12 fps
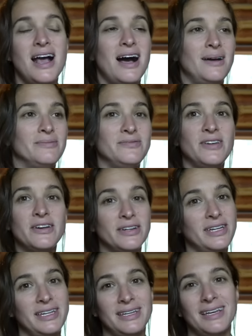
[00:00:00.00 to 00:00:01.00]
I'm
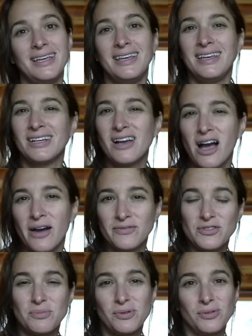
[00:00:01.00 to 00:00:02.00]
very
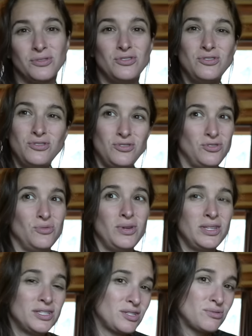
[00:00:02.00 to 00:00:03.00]
comfortable
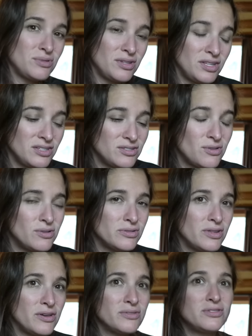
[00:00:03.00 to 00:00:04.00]
doing this sort of thing solo,
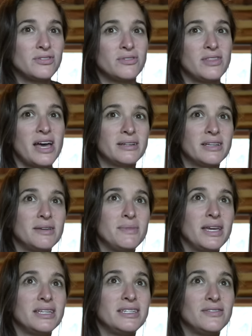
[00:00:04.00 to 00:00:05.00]
though, so that can
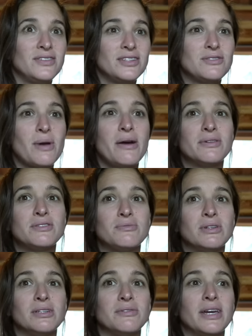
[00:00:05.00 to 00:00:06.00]
make a difference. Wow, it's
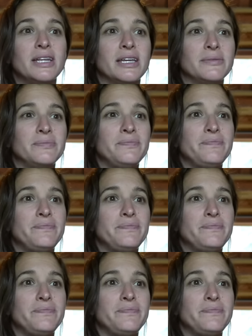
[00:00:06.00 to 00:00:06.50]
really raining.